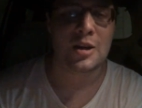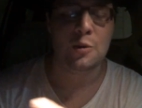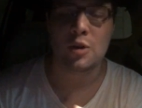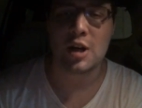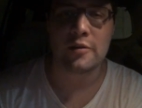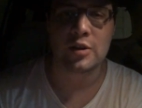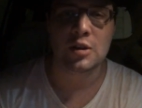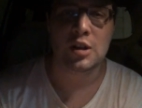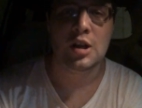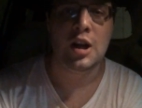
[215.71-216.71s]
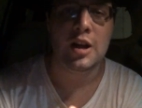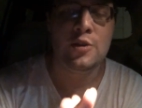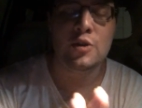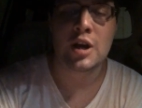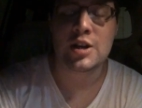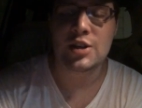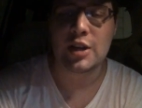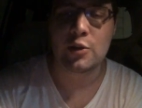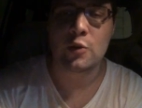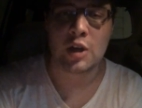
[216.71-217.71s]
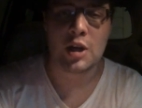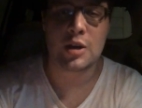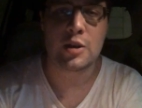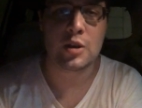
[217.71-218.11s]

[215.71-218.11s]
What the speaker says: Whatever, you contact through them